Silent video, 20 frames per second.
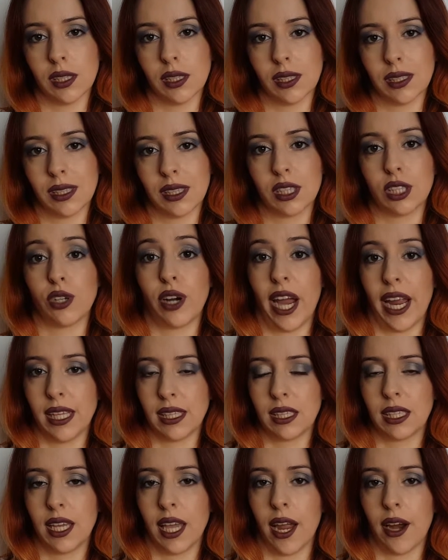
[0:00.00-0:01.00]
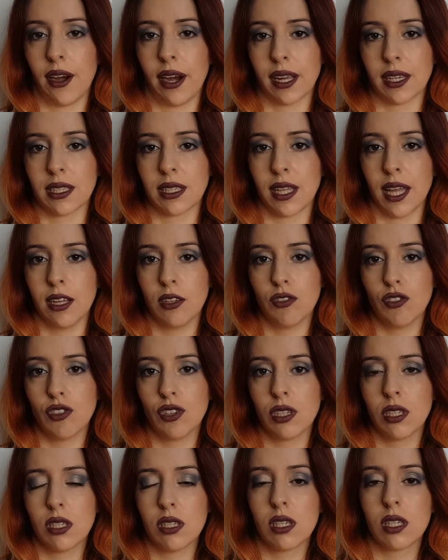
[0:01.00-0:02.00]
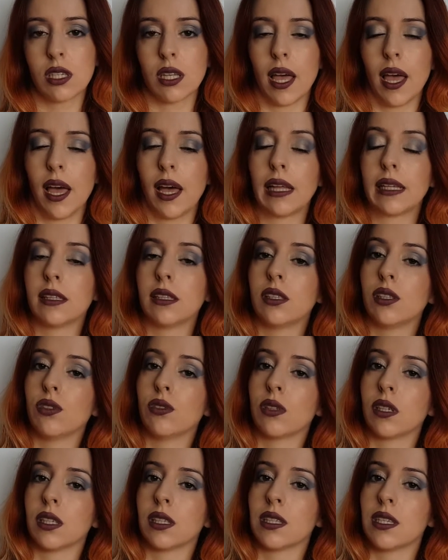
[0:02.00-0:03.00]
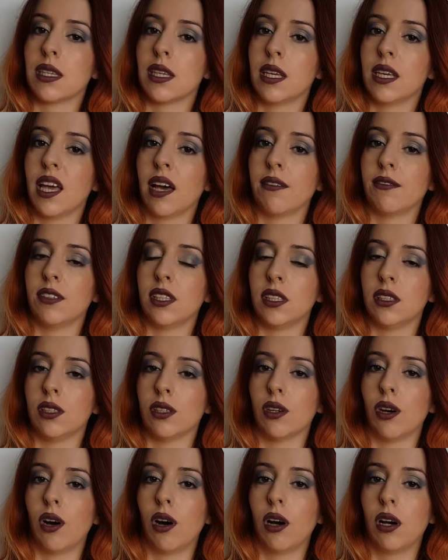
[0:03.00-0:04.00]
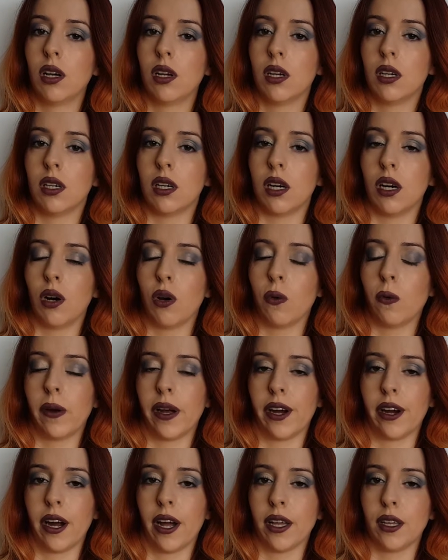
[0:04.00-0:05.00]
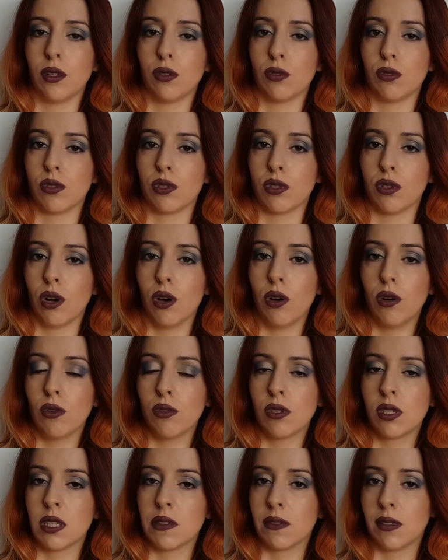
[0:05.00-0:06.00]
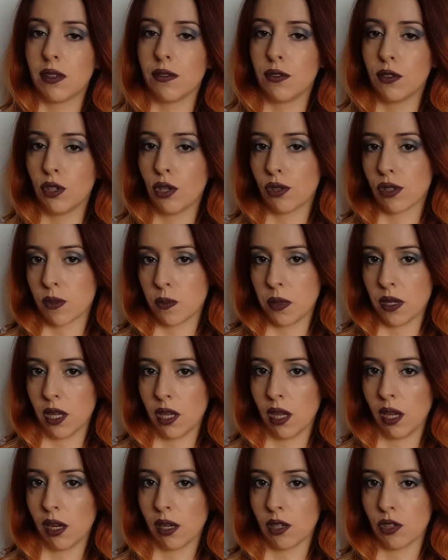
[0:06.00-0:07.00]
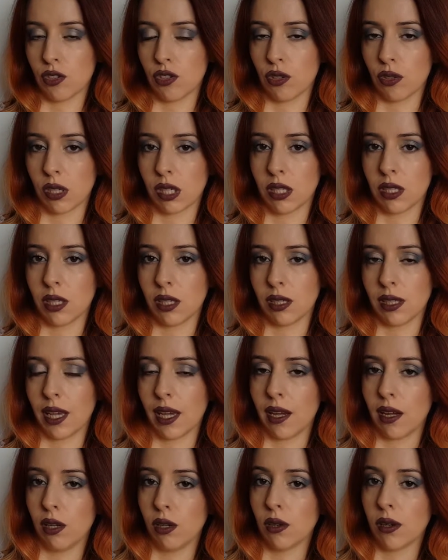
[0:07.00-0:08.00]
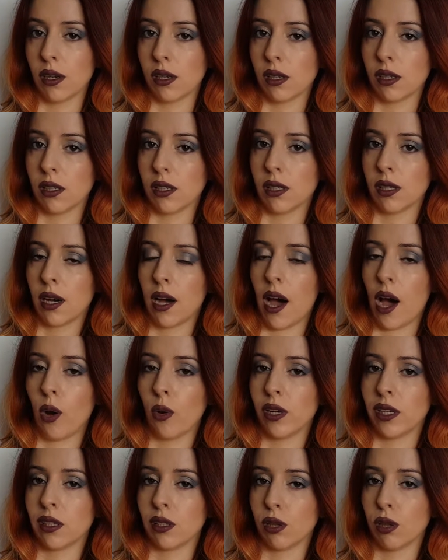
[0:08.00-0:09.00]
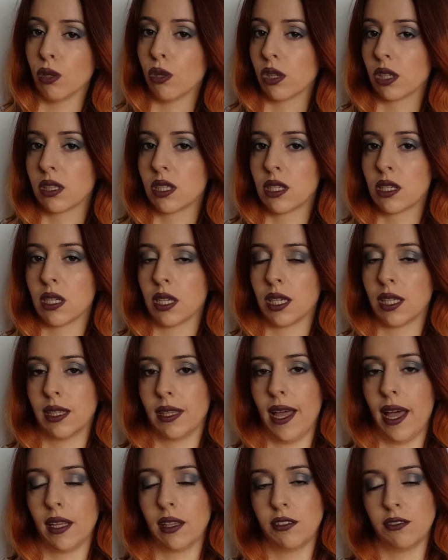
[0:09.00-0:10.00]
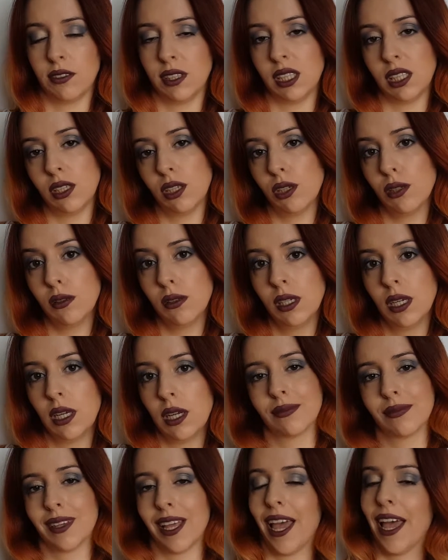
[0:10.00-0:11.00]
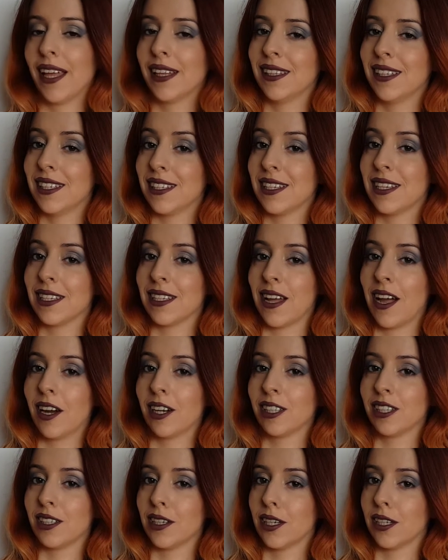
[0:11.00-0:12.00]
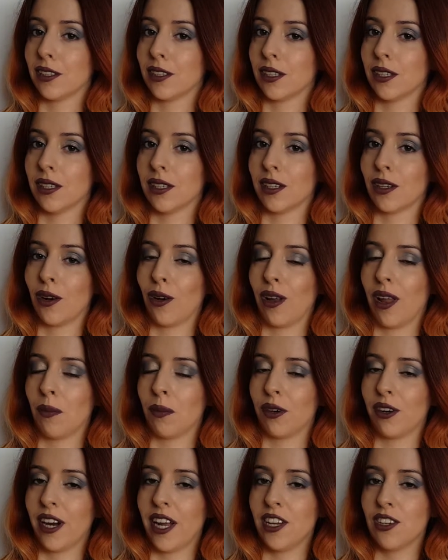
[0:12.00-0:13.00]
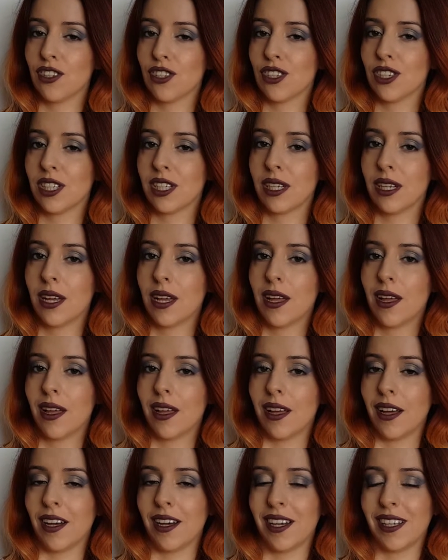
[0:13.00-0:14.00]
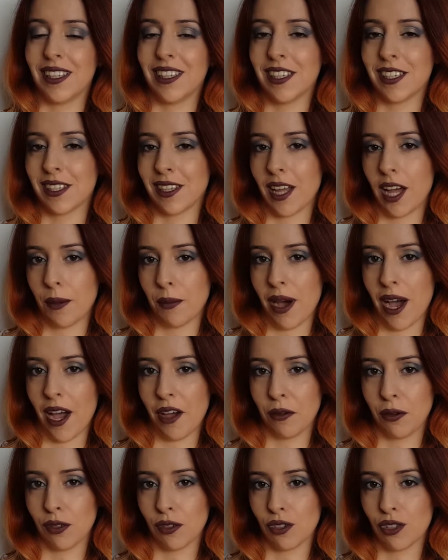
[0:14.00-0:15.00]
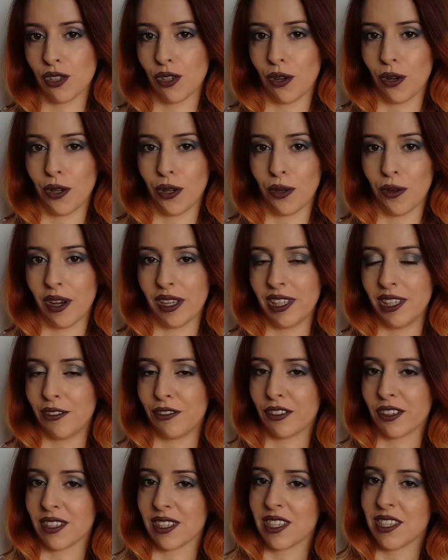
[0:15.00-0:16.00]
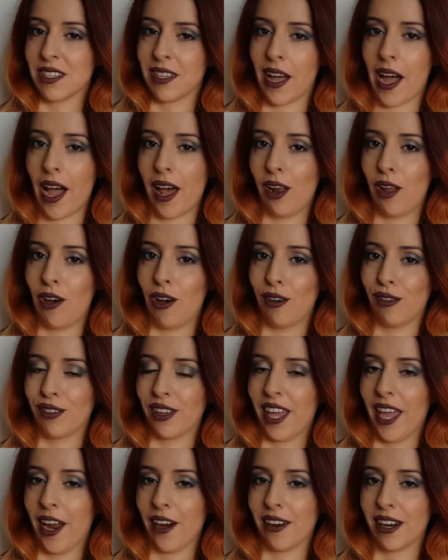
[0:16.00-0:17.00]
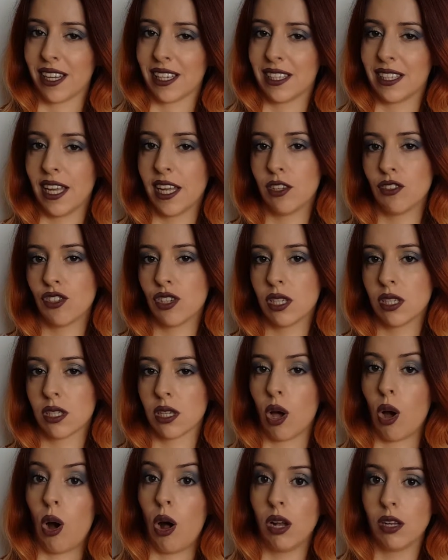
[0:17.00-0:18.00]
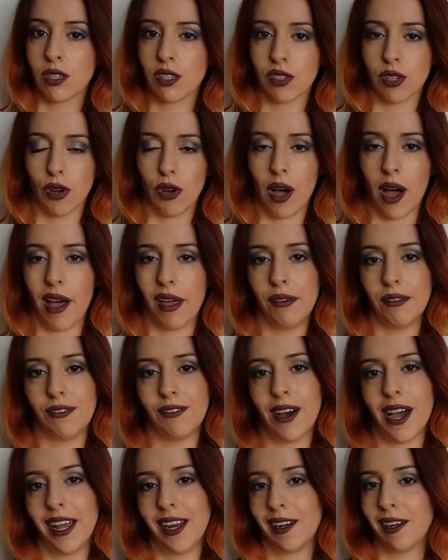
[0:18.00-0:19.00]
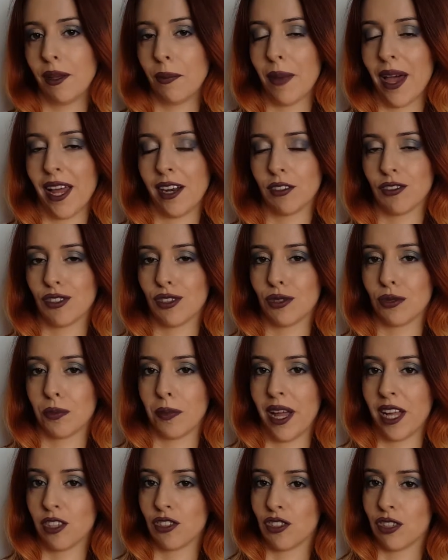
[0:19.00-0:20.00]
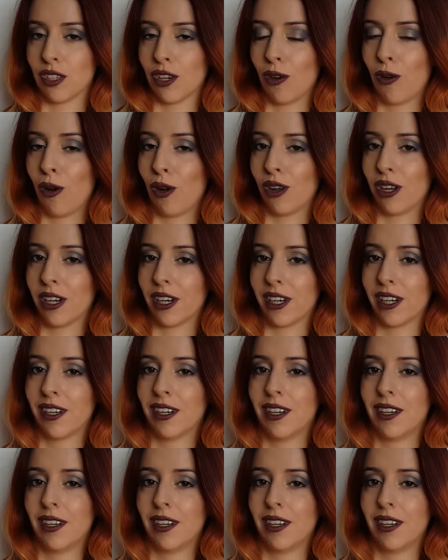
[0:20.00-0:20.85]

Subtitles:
straight hair extensions, and you can see a video where I use those. Even if you don't speak English, you can still take a look how it looks in that video. And this is our third collaboration. This time I will show you a different style of hair extensions. Also, I finally managed to match the color